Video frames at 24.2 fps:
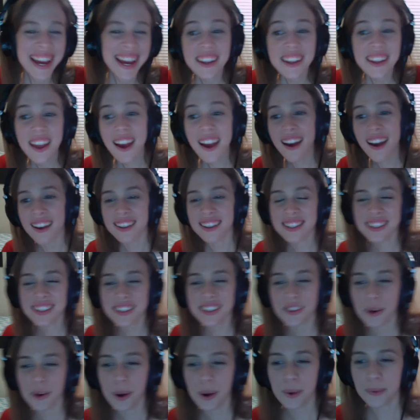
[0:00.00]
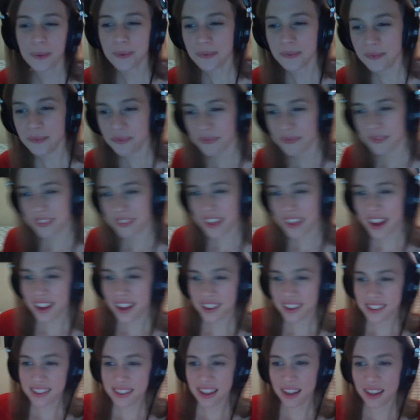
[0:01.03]
yeah, that's a good quote.
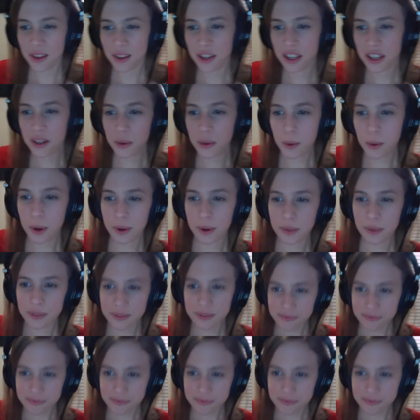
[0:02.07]
That is a good quote.